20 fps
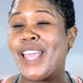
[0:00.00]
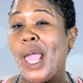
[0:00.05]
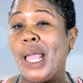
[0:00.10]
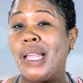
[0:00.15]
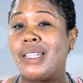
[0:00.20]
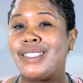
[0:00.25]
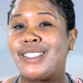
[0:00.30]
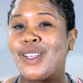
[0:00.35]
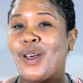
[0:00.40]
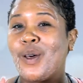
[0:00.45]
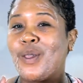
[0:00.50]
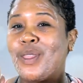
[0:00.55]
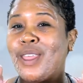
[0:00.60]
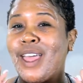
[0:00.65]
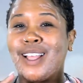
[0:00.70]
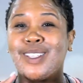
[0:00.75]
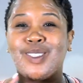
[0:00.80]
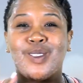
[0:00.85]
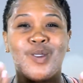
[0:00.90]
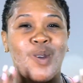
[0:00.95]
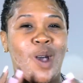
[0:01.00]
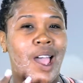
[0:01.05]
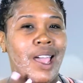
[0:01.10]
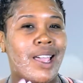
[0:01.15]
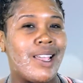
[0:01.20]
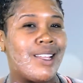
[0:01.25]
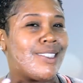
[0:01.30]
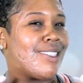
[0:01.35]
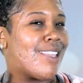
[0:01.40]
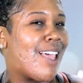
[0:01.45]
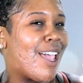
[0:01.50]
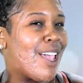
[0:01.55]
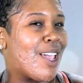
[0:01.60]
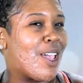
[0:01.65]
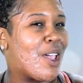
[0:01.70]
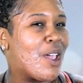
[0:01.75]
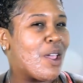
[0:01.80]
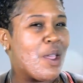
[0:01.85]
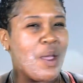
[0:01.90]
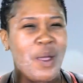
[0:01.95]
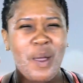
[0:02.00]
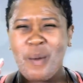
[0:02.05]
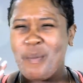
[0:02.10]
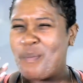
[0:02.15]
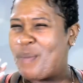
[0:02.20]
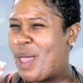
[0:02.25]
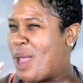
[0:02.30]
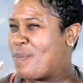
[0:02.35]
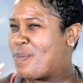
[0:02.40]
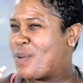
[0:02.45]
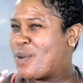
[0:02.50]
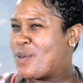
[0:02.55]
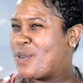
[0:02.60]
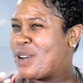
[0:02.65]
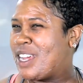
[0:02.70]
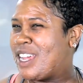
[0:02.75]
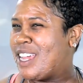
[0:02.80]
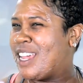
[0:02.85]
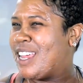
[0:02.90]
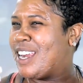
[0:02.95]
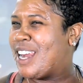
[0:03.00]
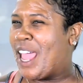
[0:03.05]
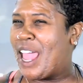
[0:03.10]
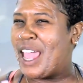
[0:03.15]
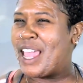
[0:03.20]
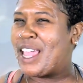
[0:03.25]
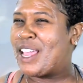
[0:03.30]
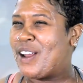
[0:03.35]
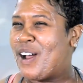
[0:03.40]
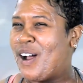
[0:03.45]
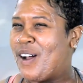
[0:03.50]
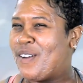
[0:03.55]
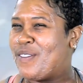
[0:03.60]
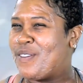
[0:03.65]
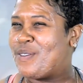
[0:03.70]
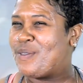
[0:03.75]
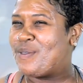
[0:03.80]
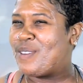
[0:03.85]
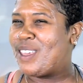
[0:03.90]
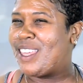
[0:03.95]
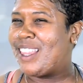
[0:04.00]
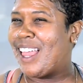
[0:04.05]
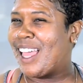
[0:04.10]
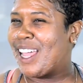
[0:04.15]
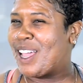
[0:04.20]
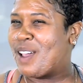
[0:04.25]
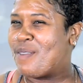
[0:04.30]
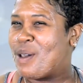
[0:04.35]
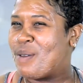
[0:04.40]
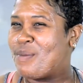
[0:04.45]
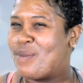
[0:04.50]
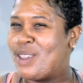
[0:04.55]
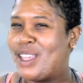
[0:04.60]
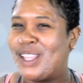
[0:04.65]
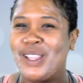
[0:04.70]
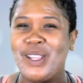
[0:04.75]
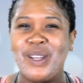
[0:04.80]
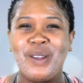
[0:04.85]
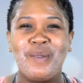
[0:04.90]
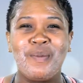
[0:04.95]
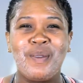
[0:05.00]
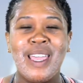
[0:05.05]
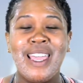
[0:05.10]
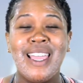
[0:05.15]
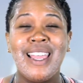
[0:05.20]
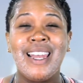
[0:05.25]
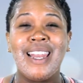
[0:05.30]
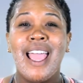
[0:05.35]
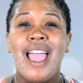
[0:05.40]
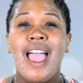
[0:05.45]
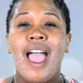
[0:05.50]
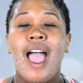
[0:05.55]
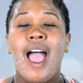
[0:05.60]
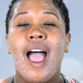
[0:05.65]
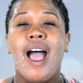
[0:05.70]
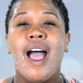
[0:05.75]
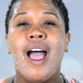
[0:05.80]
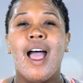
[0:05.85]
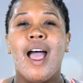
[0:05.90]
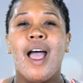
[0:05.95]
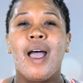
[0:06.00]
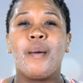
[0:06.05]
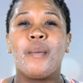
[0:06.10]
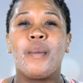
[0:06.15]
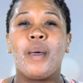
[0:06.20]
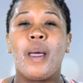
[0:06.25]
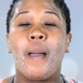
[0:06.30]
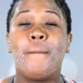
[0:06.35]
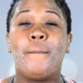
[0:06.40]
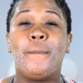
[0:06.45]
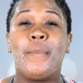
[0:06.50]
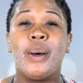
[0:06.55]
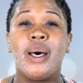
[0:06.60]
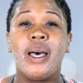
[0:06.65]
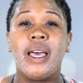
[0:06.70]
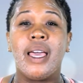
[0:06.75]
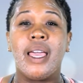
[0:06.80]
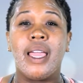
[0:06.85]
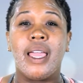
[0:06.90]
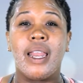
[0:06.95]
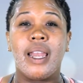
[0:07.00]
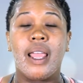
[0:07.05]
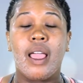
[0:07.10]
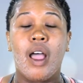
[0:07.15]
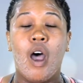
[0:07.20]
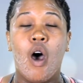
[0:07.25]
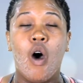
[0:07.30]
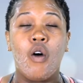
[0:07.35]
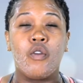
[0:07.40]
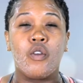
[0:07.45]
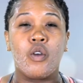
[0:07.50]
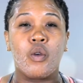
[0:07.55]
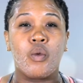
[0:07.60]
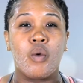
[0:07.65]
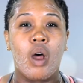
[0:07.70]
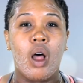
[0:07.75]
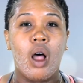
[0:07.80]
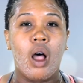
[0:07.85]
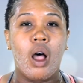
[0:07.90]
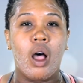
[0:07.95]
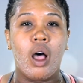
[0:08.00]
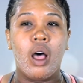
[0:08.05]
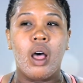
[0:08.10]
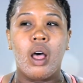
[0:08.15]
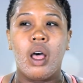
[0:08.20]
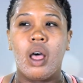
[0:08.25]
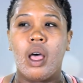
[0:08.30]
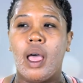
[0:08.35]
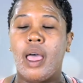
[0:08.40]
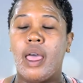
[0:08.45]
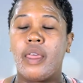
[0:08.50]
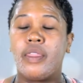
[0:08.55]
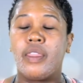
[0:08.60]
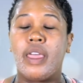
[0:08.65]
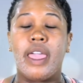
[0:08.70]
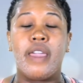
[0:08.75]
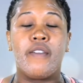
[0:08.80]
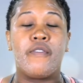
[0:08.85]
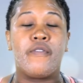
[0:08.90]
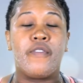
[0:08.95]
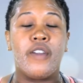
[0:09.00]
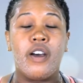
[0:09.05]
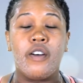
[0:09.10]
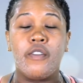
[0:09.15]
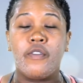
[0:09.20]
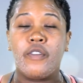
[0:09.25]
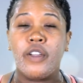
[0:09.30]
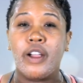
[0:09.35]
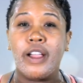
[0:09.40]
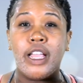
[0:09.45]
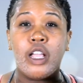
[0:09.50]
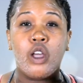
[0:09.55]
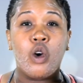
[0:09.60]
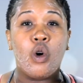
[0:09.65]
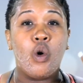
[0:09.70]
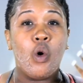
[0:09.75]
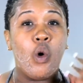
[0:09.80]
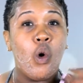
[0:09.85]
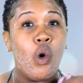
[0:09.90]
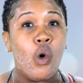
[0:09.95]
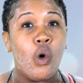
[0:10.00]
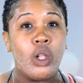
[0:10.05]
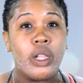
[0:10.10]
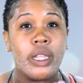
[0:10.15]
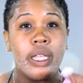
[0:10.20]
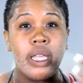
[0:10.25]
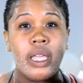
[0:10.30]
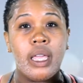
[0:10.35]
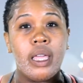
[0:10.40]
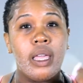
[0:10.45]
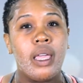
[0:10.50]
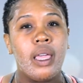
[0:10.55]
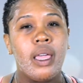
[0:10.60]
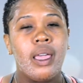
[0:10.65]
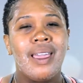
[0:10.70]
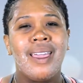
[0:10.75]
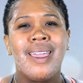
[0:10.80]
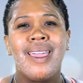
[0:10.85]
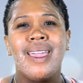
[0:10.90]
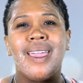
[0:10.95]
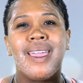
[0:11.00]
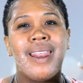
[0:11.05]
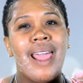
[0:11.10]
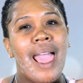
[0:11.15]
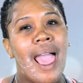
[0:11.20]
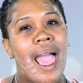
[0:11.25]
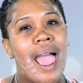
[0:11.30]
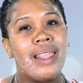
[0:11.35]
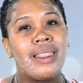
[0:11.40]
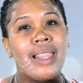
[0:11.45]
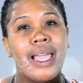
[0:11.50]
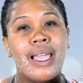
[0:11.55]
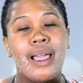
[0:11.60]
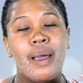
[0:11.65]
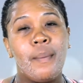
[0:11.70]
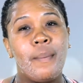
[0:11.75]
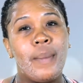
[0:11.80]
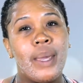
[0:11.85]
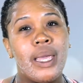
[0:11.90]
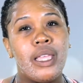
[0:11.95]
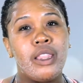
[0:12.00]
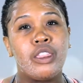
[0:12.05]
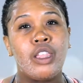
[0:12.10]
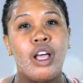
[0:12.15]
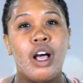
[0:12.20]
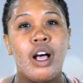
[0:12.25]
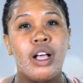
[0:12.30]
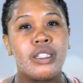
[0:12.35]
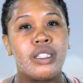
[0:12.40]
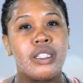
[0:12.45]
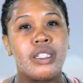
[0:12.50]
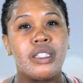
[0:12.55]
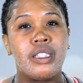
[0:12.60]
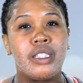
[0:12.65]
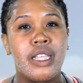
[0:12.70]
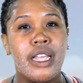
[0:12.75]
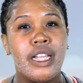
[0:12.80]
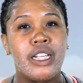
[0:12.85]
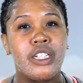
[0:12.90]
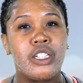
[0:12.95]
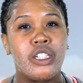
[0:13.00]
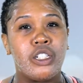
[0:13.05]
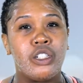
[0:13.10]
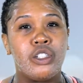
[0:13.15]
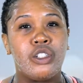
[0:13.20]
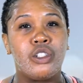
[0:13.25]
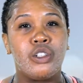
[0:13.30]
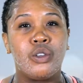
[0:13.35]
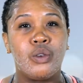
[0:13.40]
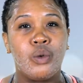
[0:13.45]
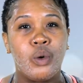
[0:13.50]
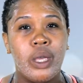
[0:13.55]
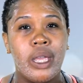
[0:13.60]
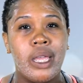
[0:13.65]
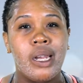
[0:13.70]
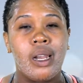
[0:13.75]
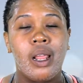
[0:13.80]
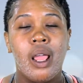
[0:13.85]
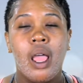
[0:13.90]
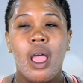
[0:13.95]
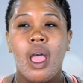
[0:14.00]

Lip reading: And so that's why it's like papery and hanging off of me like a mummy a little bit. But overall, it felt very cooling. It had like a menthol sensation to it.